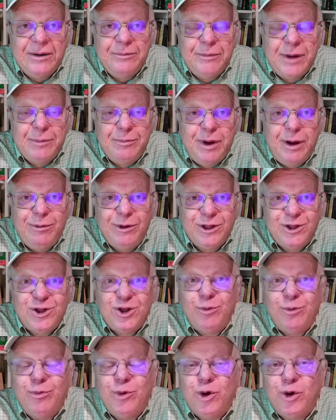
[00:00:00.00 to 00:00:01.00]
my
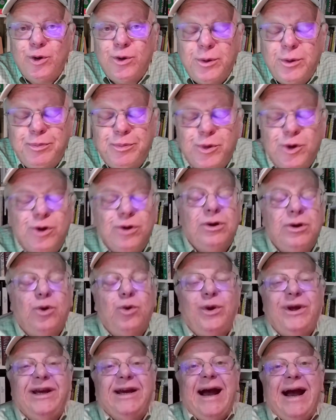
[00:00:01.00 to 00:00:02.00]
publisher,
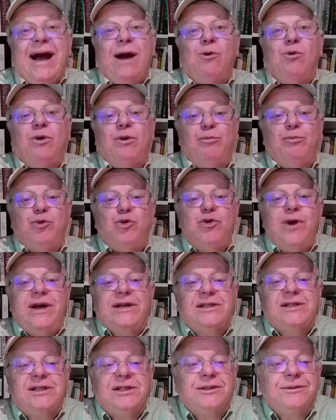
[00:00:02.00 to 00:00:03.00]
Burrowing Owl
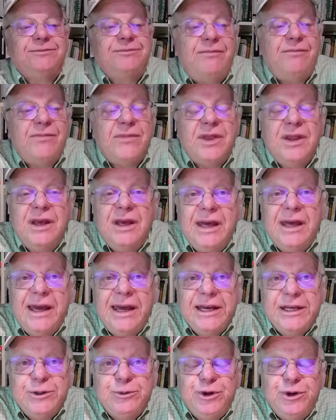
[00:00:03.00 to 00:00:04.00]
Press,
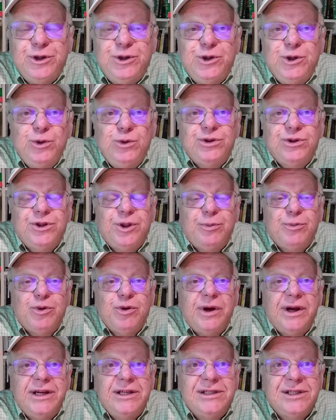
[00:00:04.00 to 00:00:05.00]
has reduced the
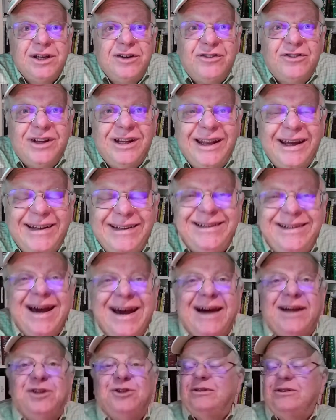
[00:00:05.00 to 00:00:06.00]
price of
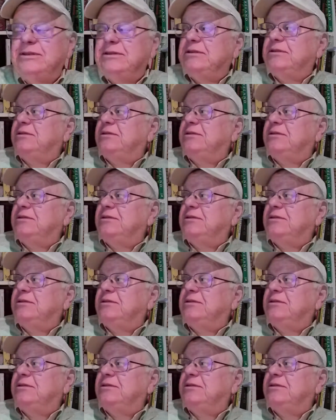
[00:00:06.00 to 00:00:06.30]
Clandonnell,